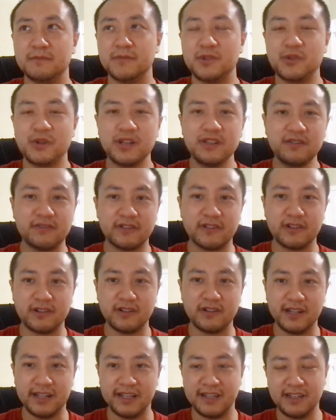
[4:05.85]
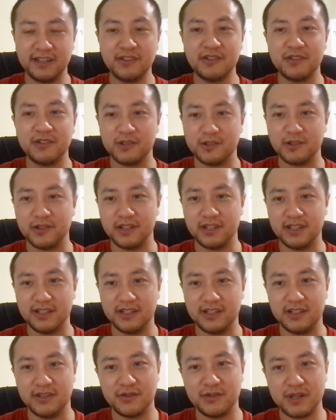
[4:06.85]
transfer,
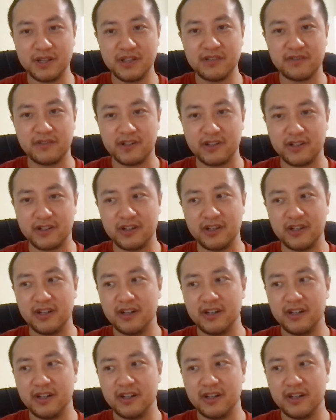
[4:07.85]
internally transfer,